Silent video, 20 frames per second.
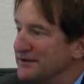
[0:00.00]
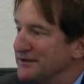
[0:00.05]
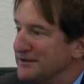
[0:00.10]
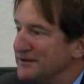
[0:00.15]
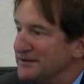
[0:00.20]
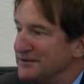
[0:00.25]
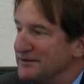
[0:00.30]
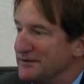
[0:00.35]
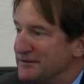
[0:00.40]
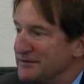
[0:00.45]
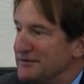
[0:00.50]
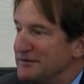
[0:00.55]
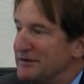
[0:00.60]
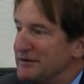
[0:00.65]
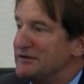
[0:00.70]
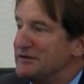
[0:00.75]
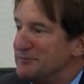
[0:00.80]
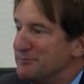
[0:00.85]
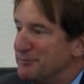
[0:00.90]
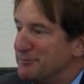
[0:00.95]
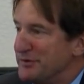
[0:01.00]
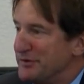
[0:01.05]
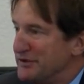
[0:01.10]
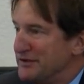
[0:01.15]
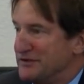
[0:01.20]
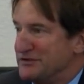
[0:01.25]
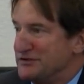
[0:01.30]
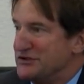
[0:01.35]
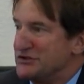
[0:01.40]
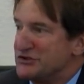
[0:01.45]
it, it,
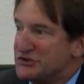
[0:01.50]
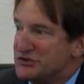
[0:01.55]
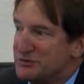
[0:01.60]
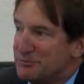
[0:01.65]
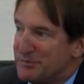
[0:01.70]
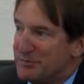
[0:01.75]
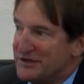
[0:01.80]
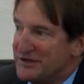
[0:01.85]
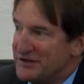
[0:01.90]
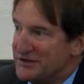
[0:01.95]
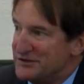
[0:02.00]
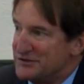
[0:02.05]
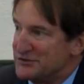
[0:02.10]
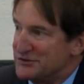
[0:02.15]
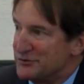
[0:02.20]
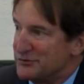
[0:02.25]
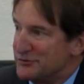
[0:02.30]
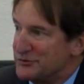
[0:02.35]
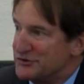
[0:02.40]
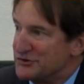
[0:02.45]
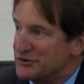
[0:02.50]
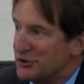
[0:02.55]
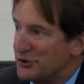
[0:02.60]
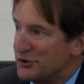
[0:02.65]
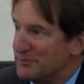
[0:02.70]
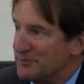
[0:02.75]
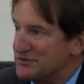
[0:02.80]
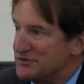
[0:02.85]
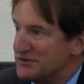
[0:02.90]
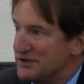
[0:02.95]
it just depends on the
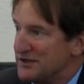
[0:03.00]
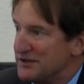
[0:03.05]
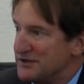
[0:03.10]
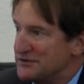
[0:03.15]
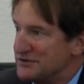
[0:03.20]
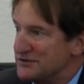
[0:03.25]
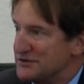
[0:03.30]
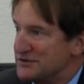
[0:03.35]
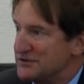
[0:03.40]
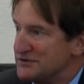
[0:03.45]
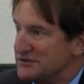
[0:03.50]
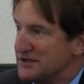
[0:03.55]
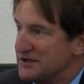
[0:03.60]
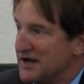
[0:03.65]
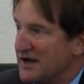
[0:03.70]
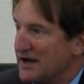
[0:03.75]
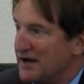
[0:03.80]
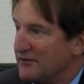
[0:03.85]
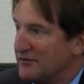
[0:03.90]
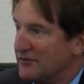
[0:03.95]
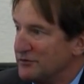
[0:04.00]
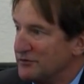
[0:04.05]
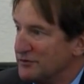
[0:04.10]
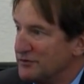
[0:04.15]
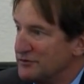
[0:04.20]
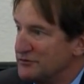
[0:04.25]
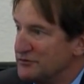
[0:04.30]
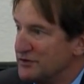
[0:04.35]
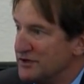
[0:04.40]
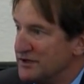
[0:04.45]
circumstances as to how they're
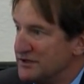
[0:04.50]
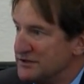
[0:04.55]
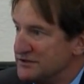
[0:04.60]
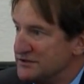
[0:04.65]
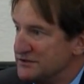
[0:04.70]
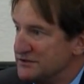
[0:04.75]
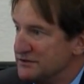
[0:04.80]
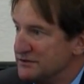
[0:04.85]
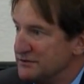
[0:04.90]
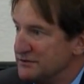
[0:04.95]
addressed.